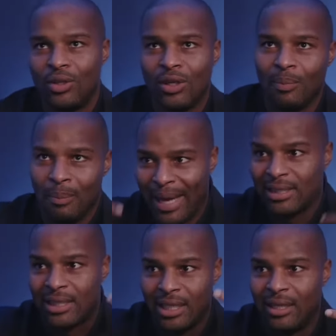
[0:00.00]

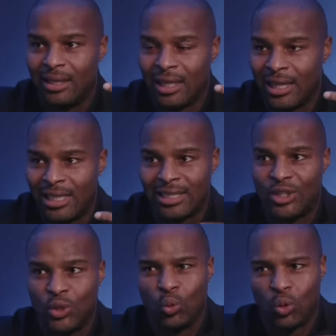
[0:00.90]
mentally the things
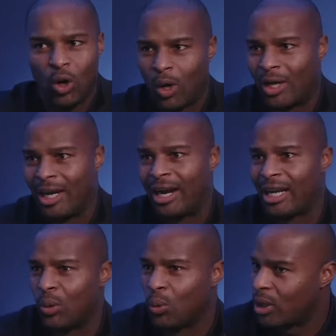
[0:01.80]
that you
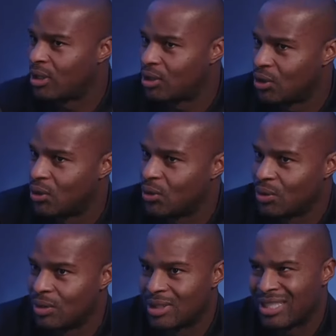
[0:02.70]
ordinarily wouldn't do,
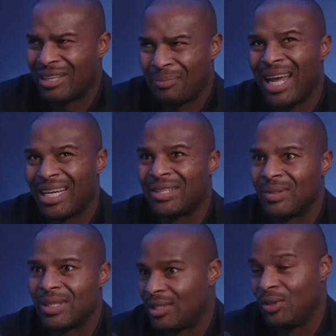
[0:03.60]
you just like, man, I can do
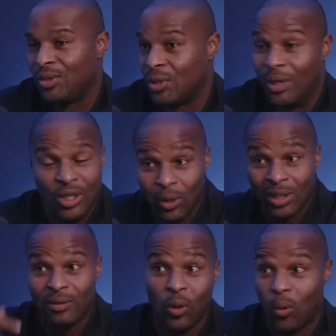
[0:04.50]
this. And you just do it. You don't
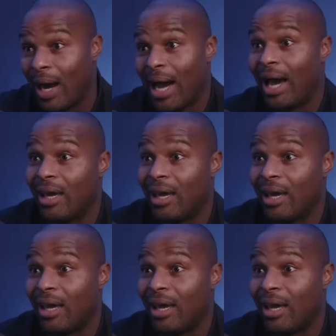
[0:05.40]
even know why.